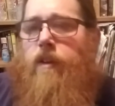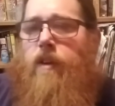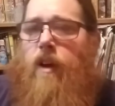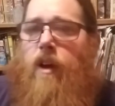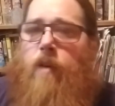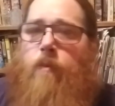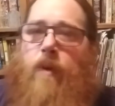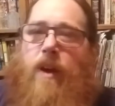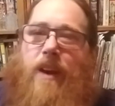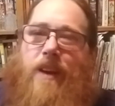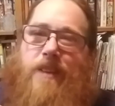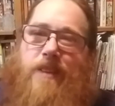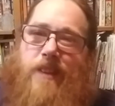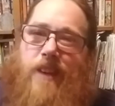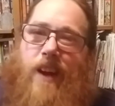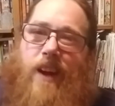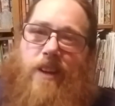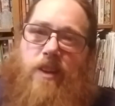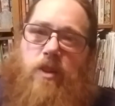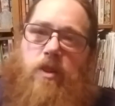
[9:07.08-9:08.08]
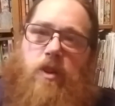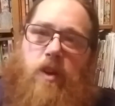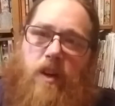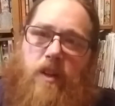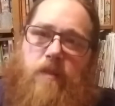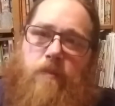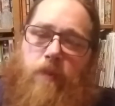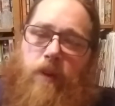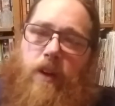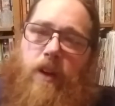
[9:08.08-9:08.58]
time, and it's not
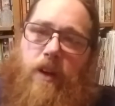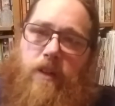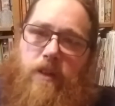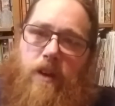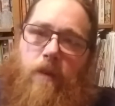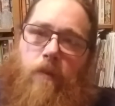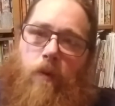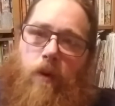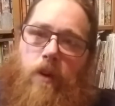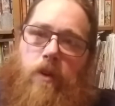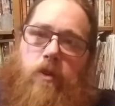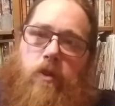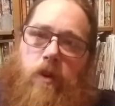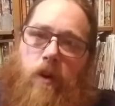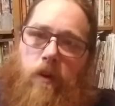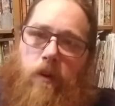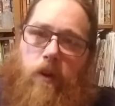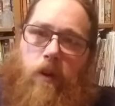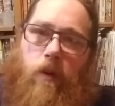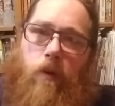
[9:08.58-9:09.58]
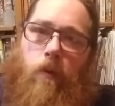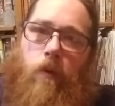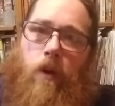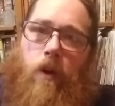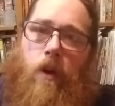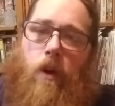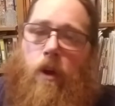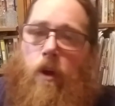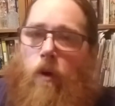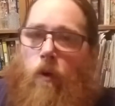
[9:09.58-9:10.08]
just because I want to show you
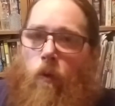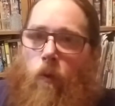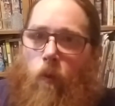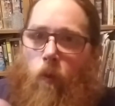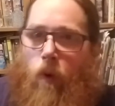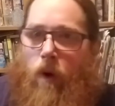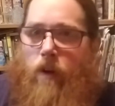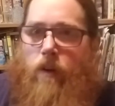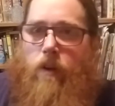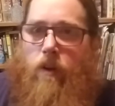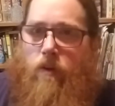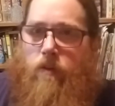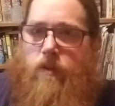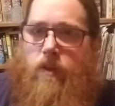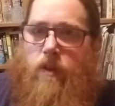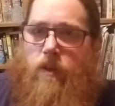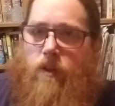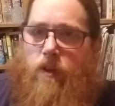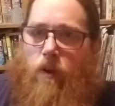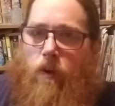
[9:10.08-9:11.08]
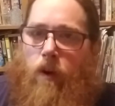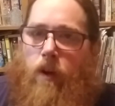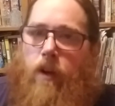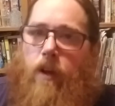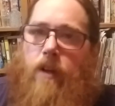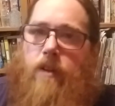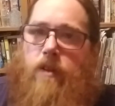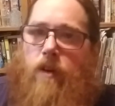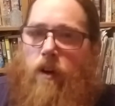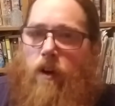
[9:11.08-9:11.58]
what goes into it.
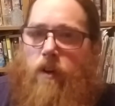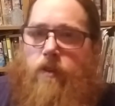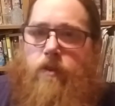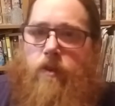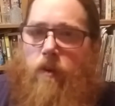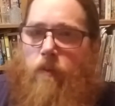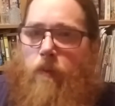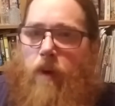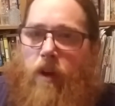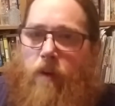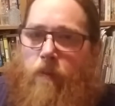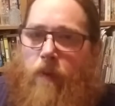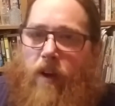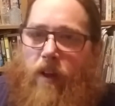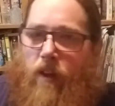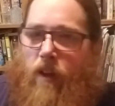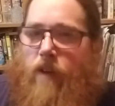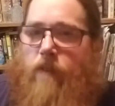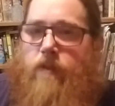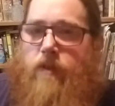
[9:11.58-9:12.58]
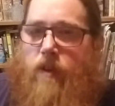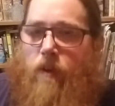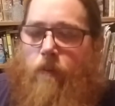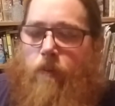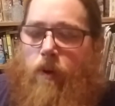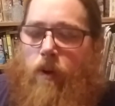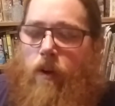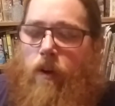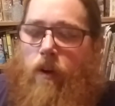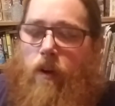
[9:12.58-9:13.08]
It's also to make my life
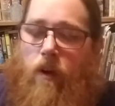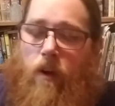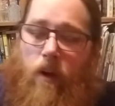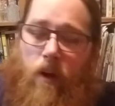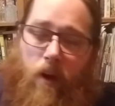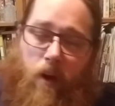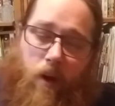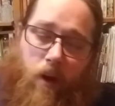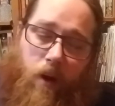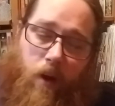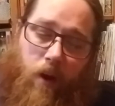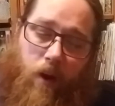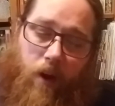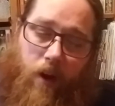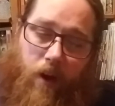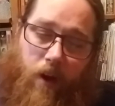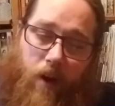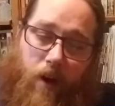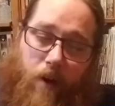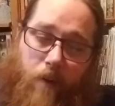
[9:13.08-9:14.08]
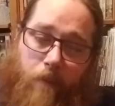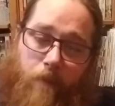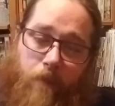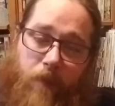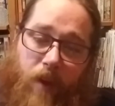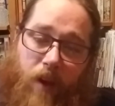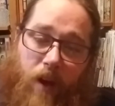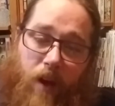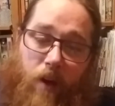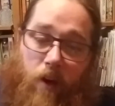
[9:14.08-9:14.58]
simpler.
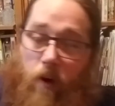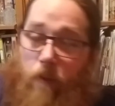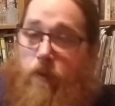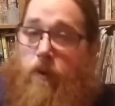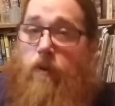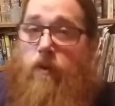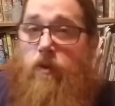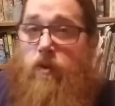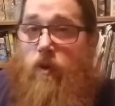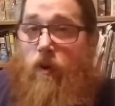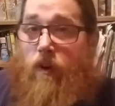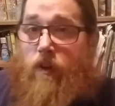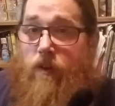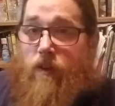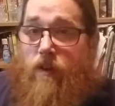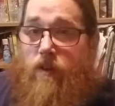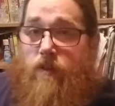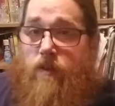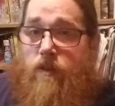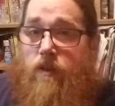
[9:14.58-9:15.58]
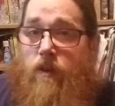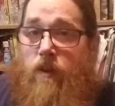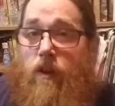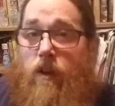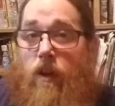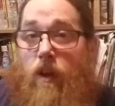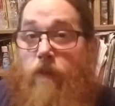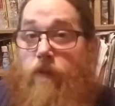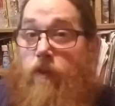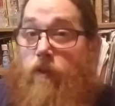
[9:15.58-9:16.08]
I hope you enjoyed this.
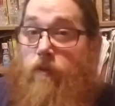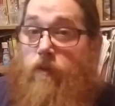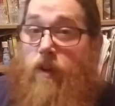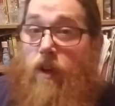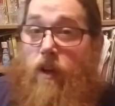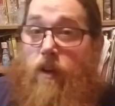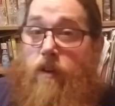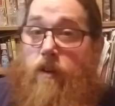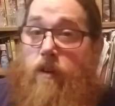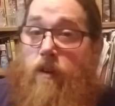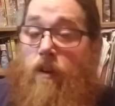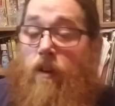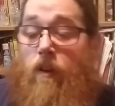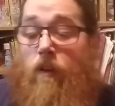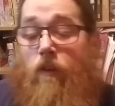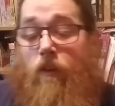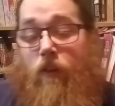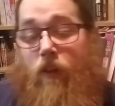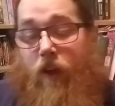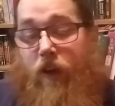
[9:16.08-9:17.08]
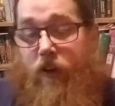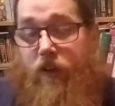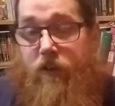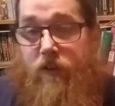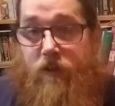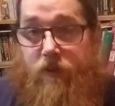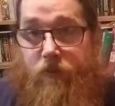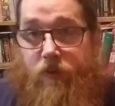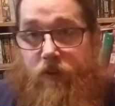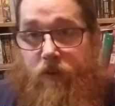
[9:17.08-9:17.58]
If you did, like
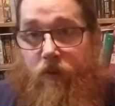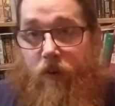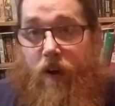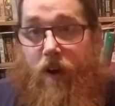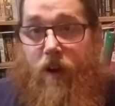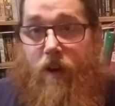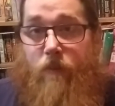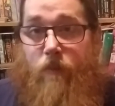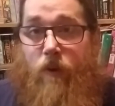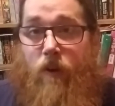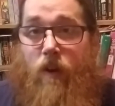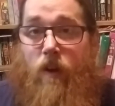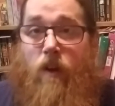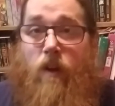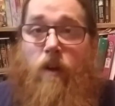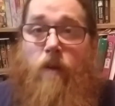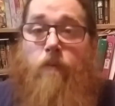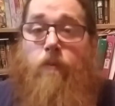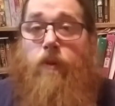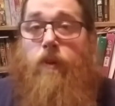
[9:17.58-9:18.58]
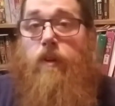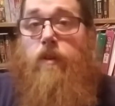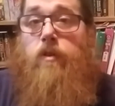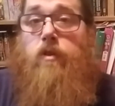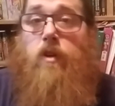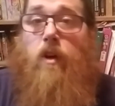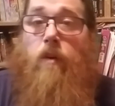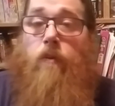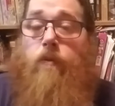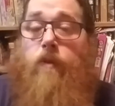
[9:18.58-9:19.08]
and subscribe. Please
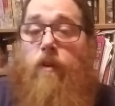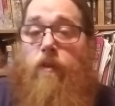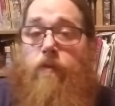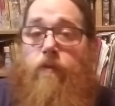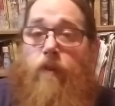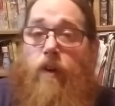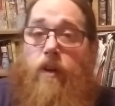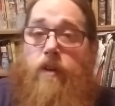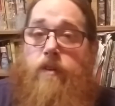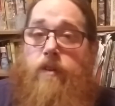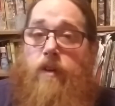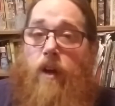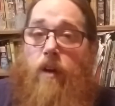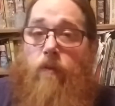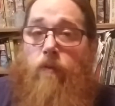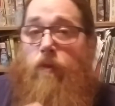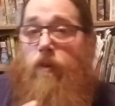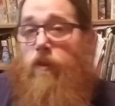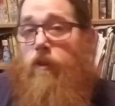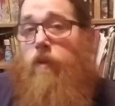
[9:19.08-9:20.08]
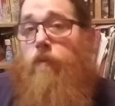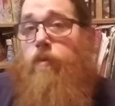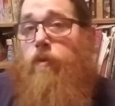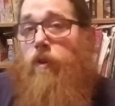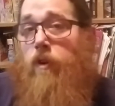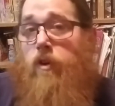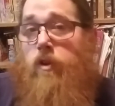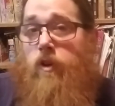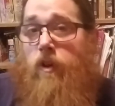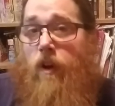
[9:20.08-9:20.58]
share with your friends. I really
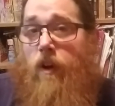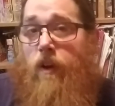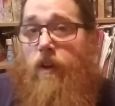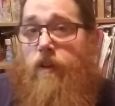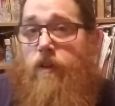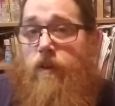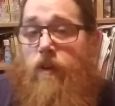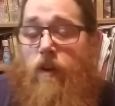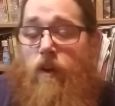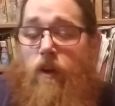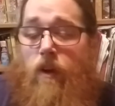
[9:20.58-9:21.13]
appreciate it.